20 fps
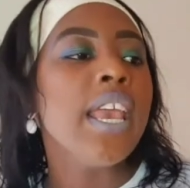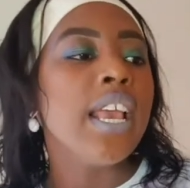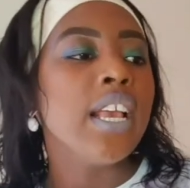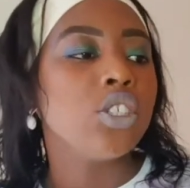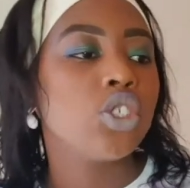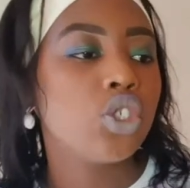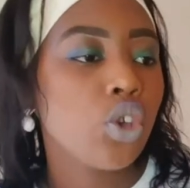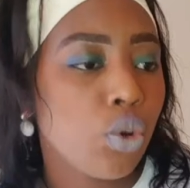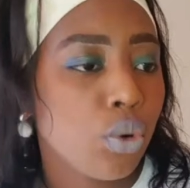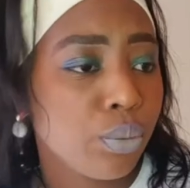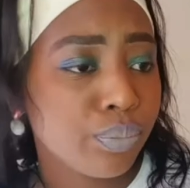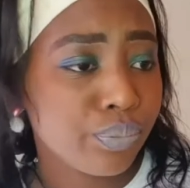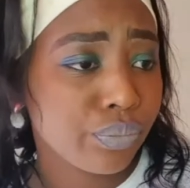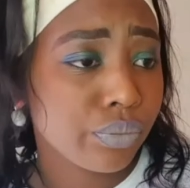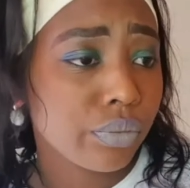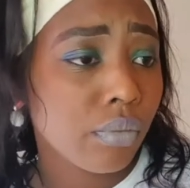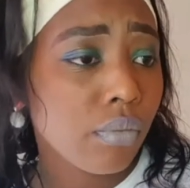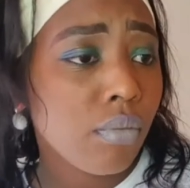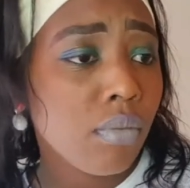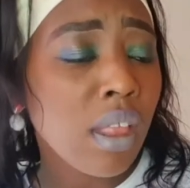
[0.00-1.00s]
So
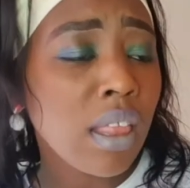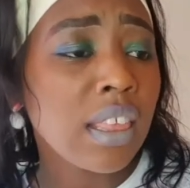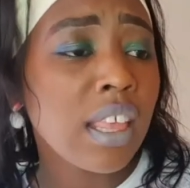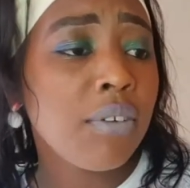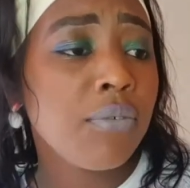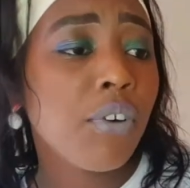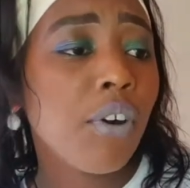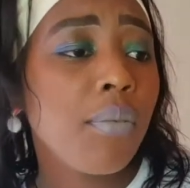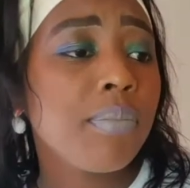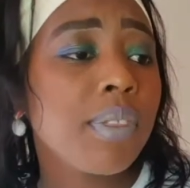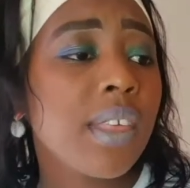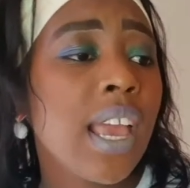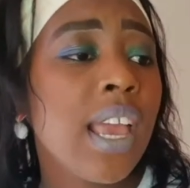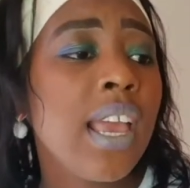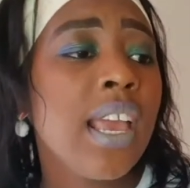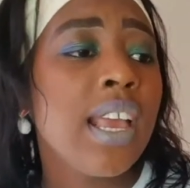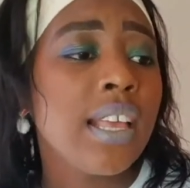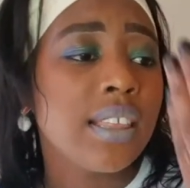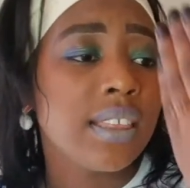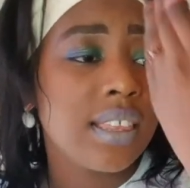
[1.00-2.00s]
then from
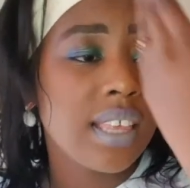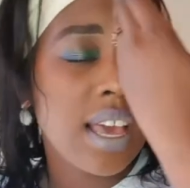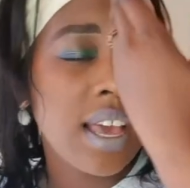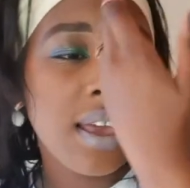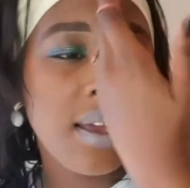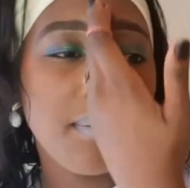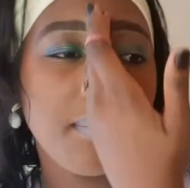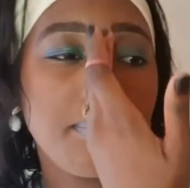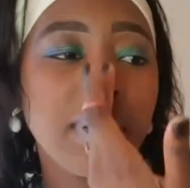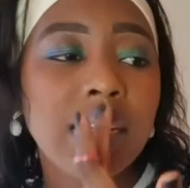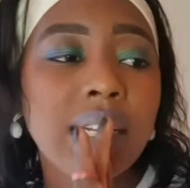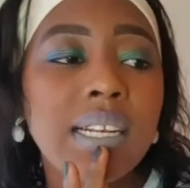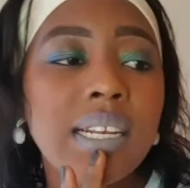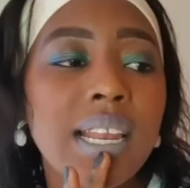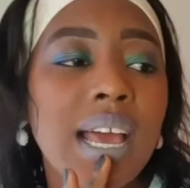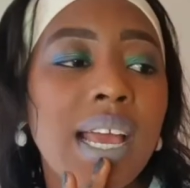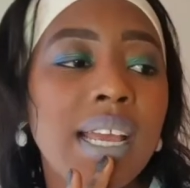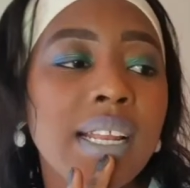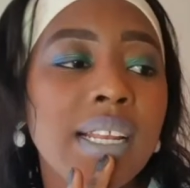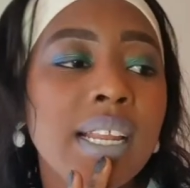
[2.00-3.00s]
there, the middle
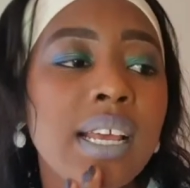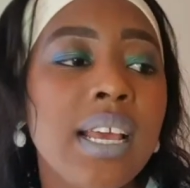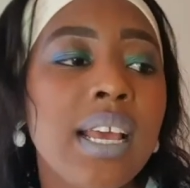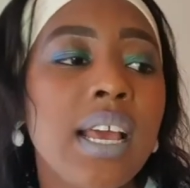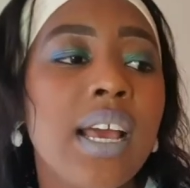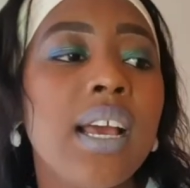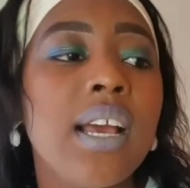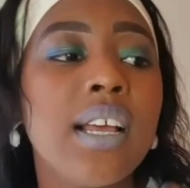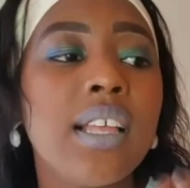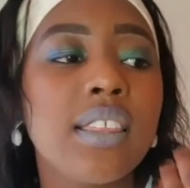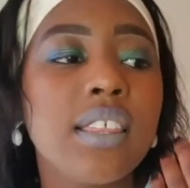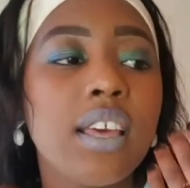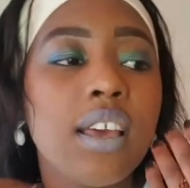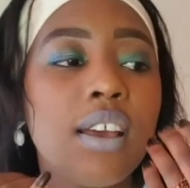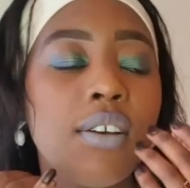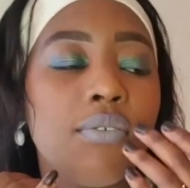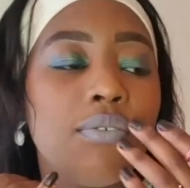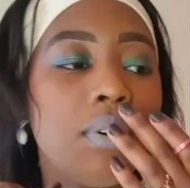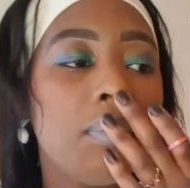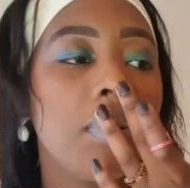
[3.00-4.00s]
line,
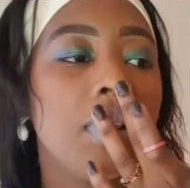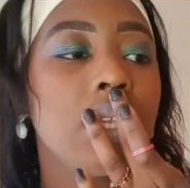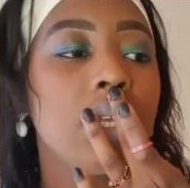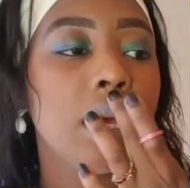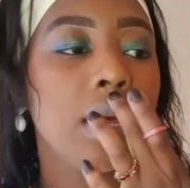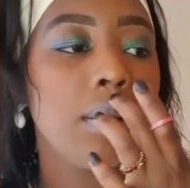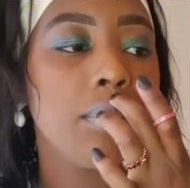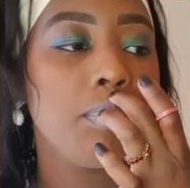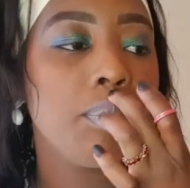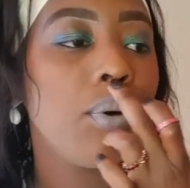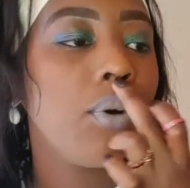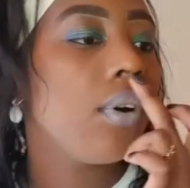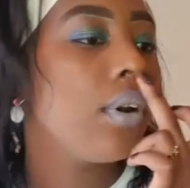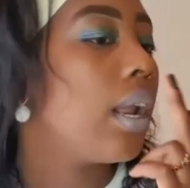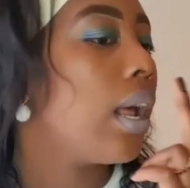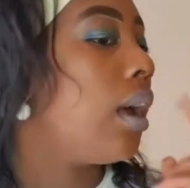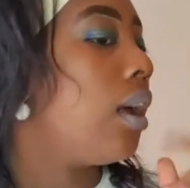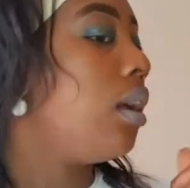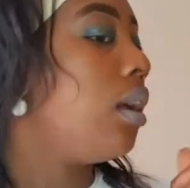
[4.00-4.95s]
the vermilion border,